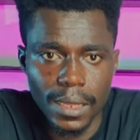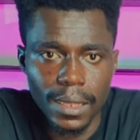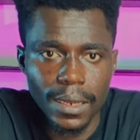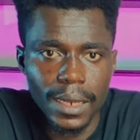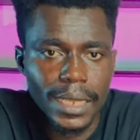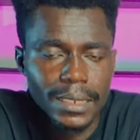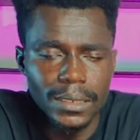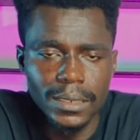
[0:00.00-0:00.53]

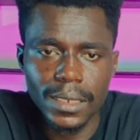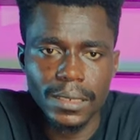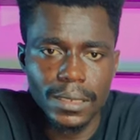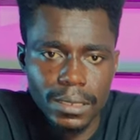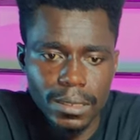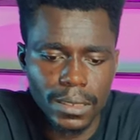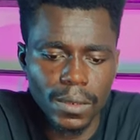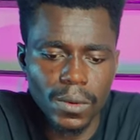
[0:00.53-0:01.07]
Let's take
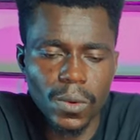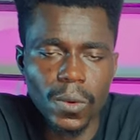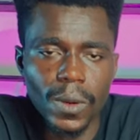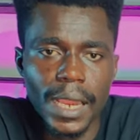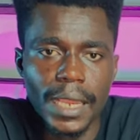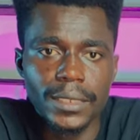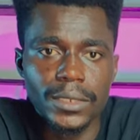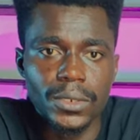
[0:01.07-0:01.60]
this low
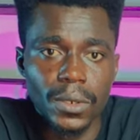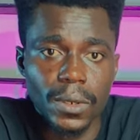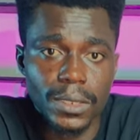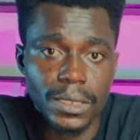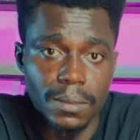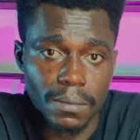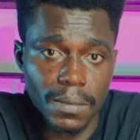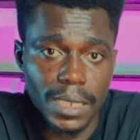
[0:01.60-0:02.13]
light shot
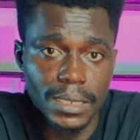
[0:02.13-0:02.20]
as an